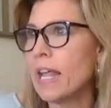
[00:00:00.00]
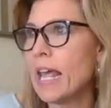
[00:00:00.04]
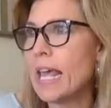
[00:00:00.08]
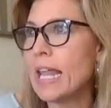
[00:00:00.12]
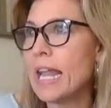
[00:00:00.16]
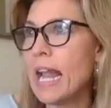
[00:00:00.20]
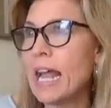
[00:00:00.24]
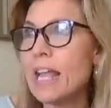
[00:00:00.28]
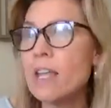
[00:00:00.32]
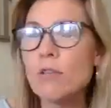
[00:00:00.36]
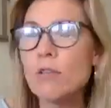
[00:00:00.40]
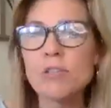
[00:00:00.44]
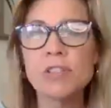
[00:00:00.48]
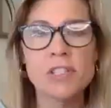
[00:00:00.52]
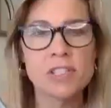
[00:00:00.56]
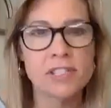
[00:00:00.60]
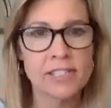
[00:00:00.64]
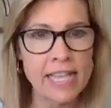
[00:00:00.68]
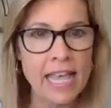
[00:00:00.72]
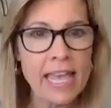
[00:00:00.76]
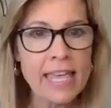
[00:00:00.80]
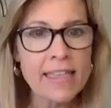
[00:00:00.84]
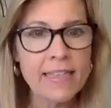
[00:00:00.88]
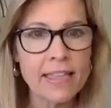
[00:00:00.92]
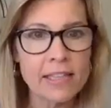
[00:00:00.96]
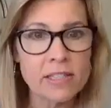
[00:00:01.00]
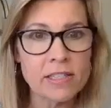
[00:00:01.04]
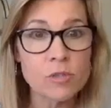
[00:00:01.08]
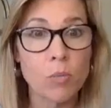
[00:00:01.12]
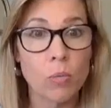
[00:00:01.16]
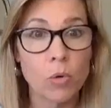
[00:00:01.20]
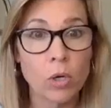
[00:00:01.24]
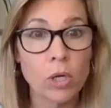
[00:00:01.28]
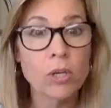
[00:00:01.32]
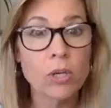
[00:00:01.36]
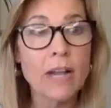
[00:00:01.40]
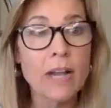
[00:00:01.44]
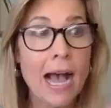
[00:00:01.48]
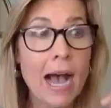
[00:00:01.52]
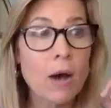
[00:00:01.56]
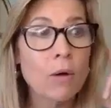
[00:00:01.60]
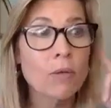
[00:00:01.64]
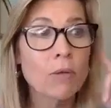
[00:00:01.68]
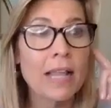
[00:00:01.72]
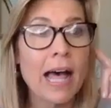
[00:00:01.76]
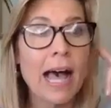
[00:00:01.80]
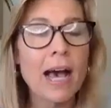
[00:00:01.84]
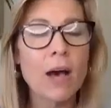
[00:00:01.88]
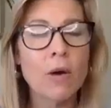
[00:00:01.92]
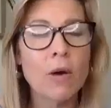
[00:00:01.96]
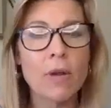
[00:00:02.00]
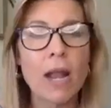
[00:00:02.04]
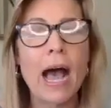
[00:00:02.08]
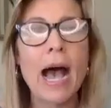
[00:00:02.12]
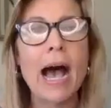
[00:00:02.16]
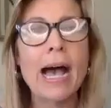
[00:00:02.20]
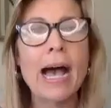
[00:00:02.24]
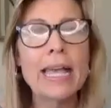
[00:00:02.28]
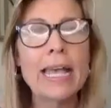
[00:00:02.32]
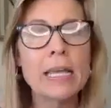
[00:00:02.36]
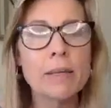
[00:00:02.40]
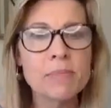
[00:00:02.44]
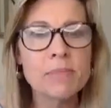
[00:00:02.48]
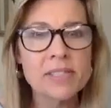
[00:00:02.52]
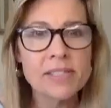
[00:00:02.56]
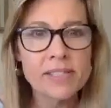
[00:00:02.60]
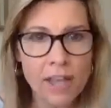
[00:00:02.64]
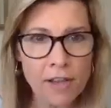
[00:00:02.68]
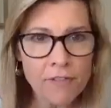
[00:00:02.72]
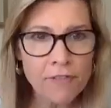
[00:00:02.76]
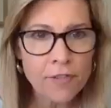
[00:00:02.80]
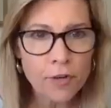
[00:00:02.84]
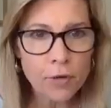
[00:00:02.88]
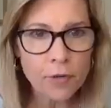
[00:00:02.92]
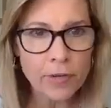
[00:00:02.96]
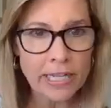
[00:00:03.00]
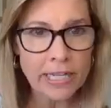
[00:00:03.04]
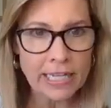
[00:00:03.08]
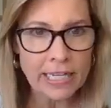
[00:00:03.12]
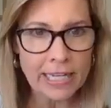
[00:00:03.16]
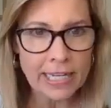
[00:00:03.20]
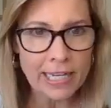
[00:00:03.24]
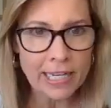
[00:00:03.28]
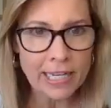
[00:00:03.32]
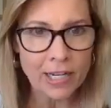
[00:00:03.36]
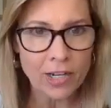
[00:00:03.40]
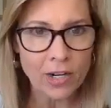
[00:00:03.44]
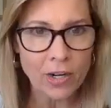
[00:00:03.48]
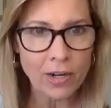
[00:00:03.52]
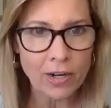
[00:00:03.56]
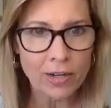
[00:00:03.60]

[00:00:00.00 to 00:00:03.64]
And I used to say this word out loud: I am suffering here